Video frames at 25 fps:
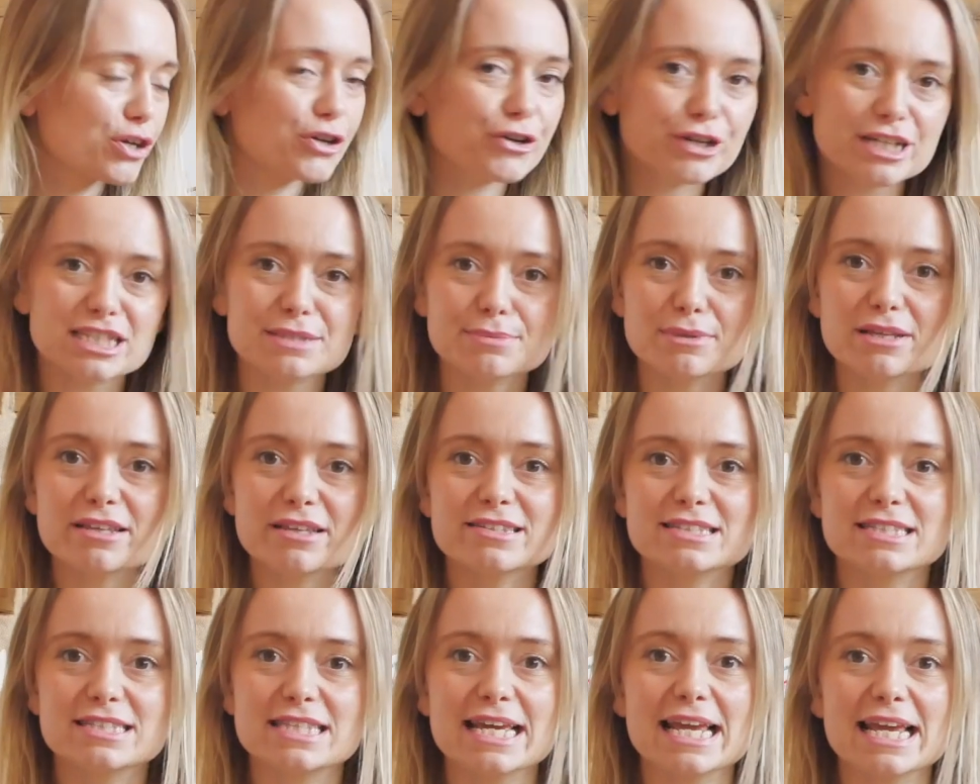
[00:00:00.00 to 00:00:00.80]

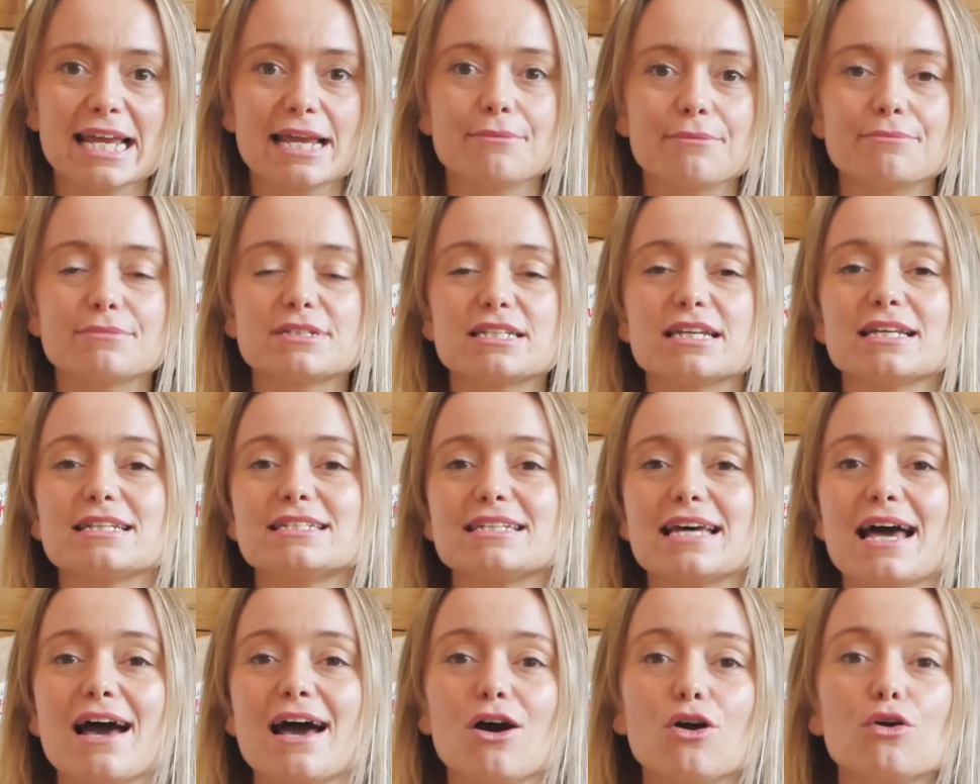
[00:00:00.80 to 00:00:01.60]
Christmas themed
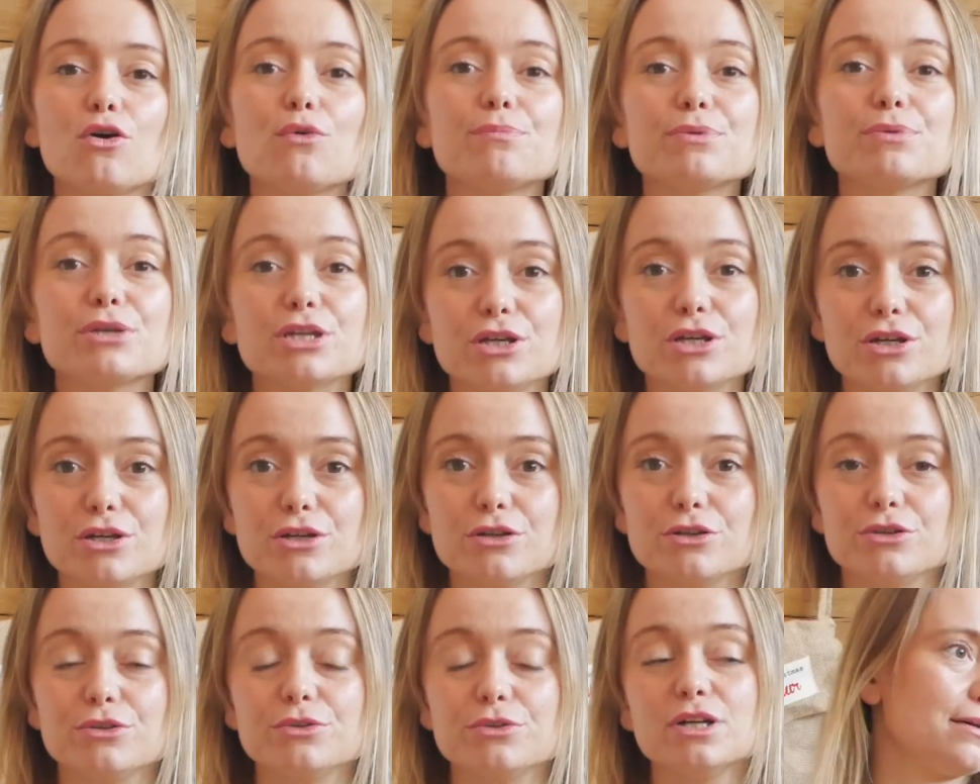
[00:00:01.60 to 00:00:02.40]
to help
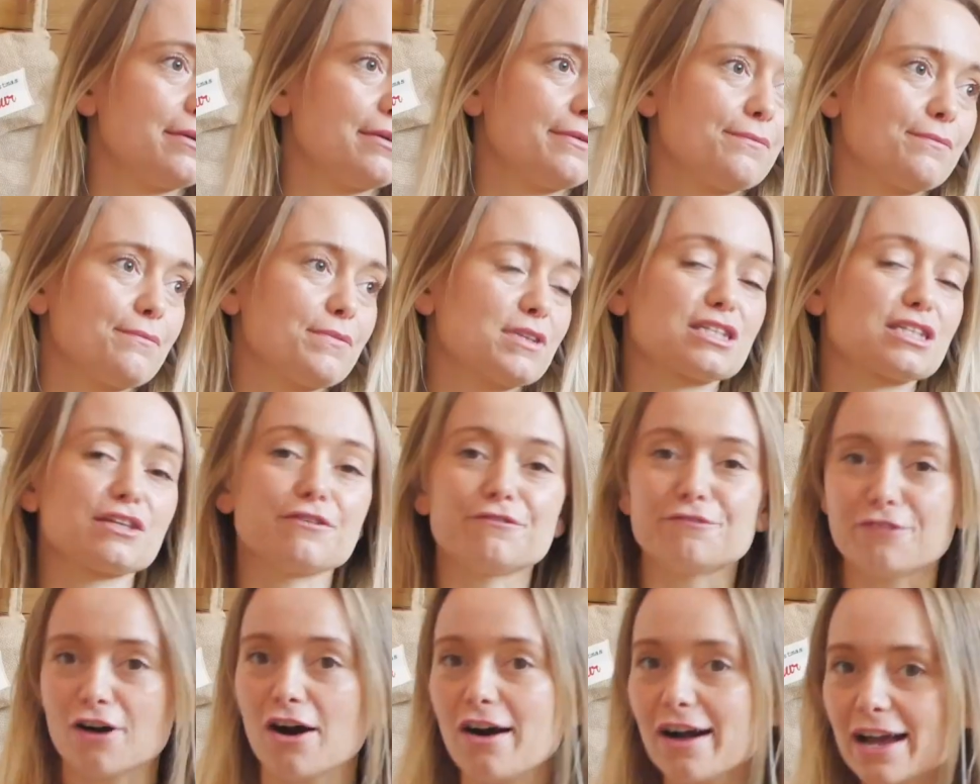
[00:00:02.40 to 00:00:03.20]
you
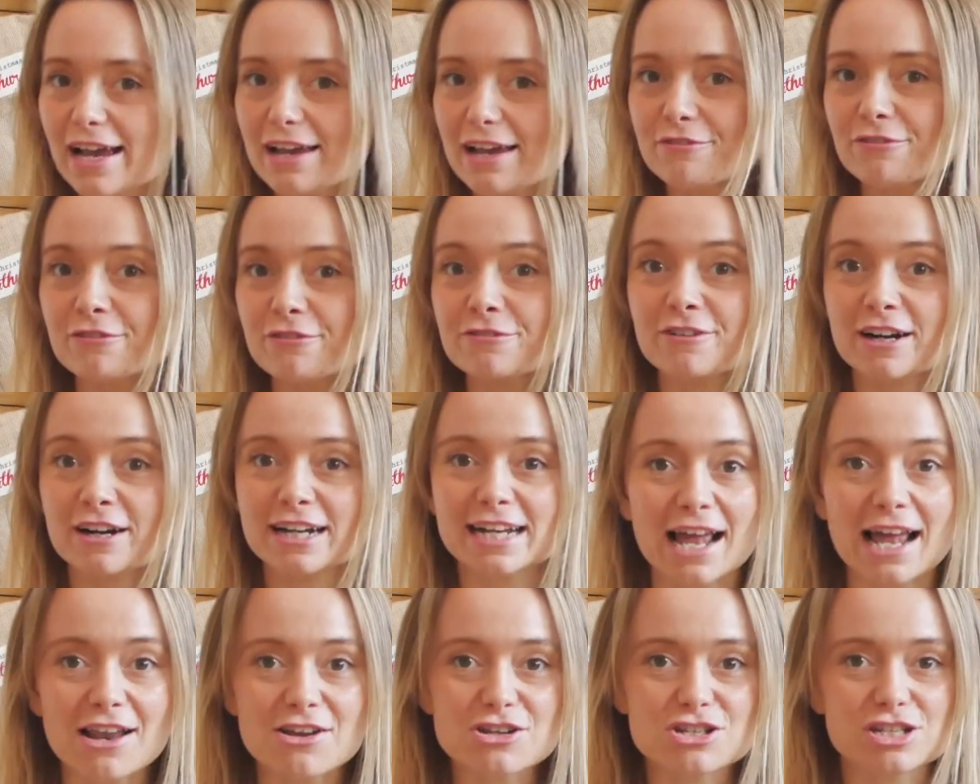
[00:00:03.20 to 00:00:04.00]
survive
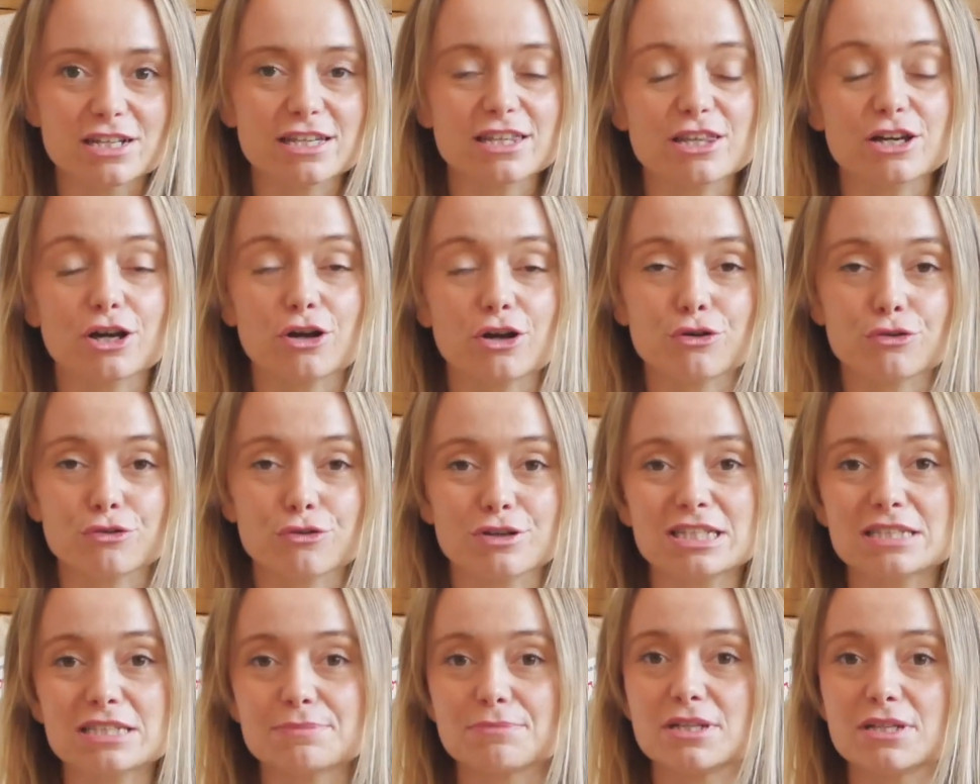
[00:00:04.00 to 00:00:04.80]
financially the
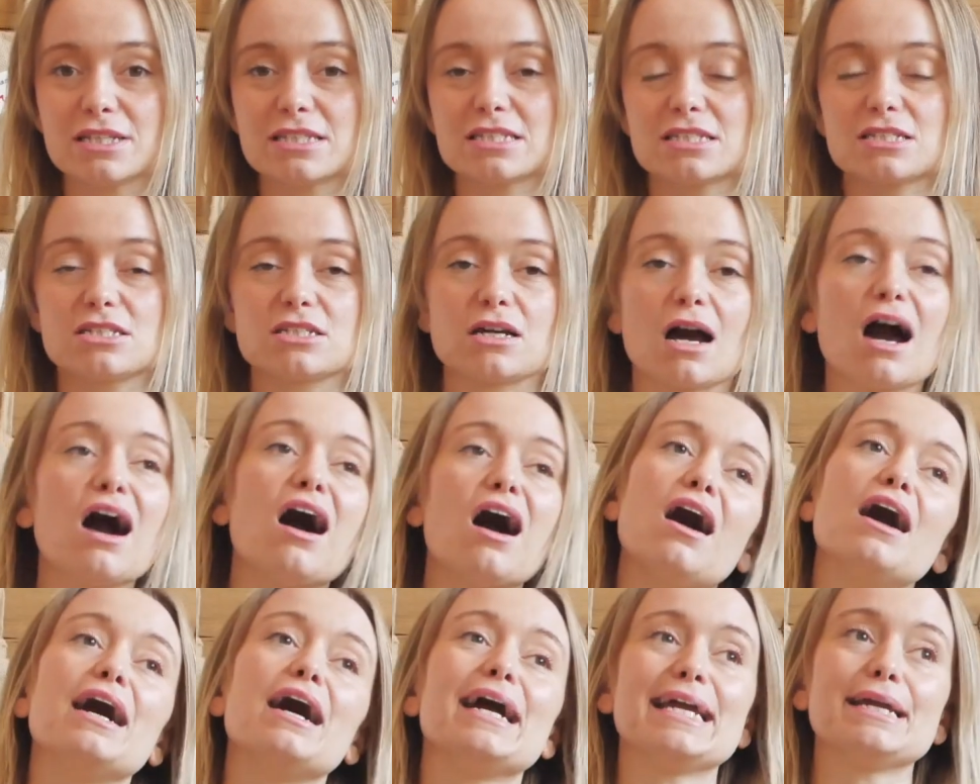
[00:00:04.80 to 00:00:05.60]
Christmas
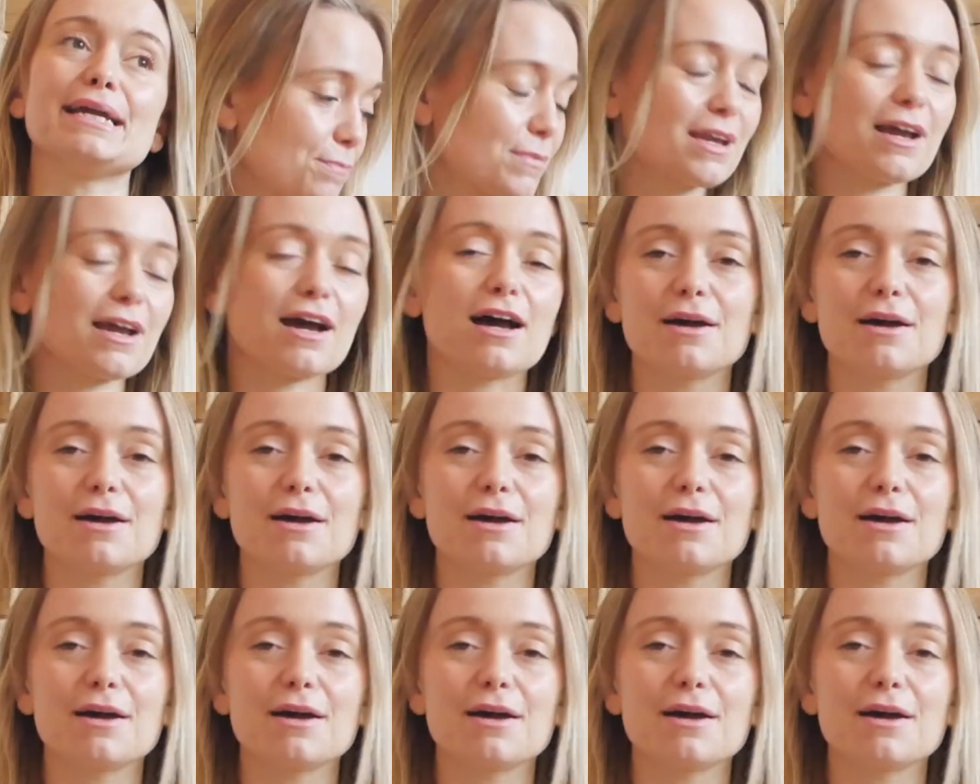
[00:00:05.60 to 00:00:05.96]
time.